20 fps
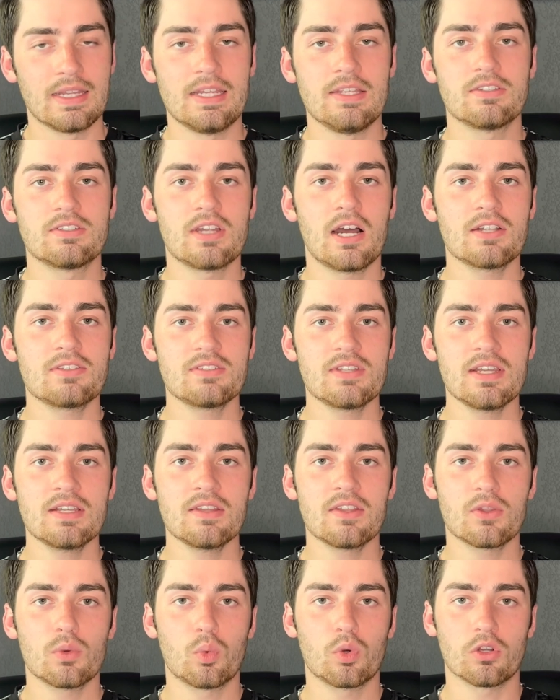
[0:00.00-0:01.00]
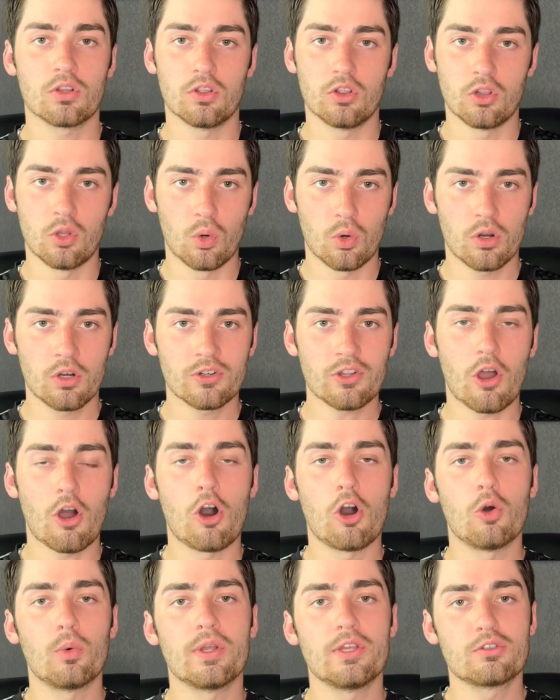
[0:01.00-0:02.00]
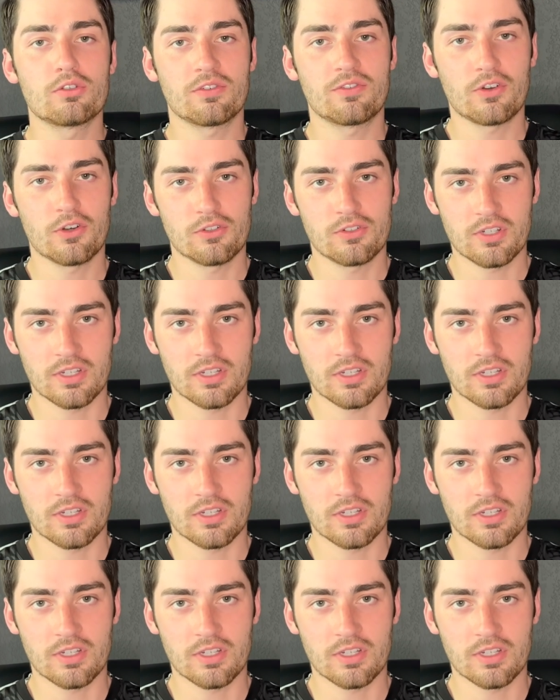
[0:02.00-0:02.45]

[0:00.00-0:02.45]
He's not saying that the word Lord always refers